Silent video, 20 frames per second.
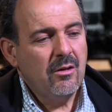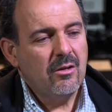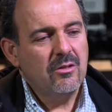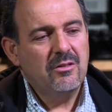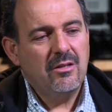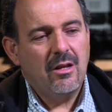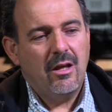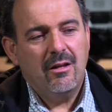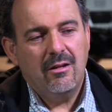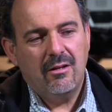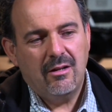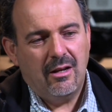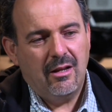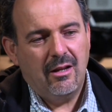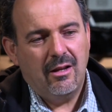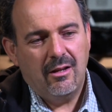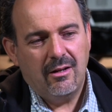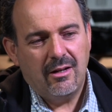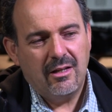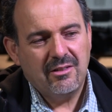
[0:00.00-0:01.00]
Because
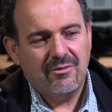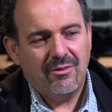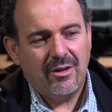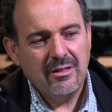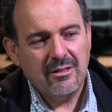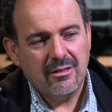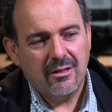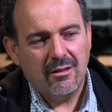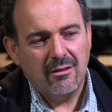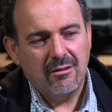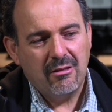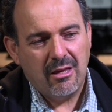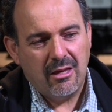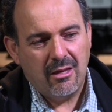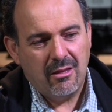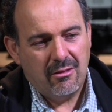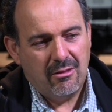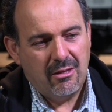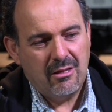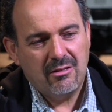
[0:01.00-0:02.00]
let's face it,
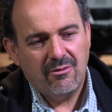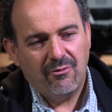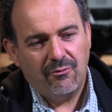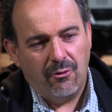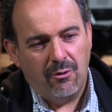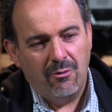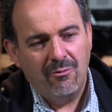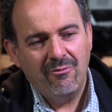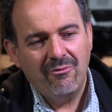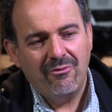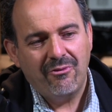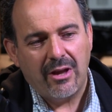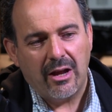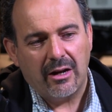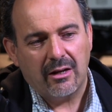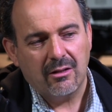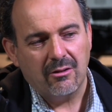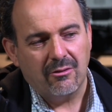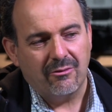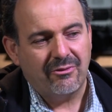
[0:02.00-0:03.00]
this form
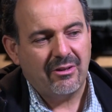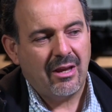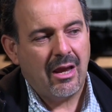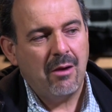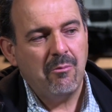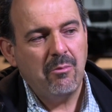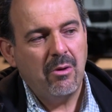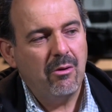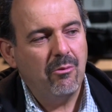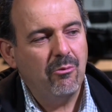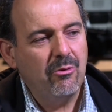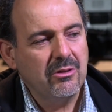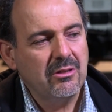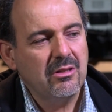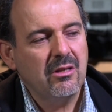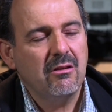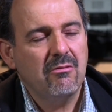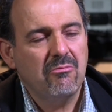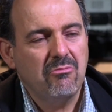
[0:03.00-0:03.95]
factor of camera was the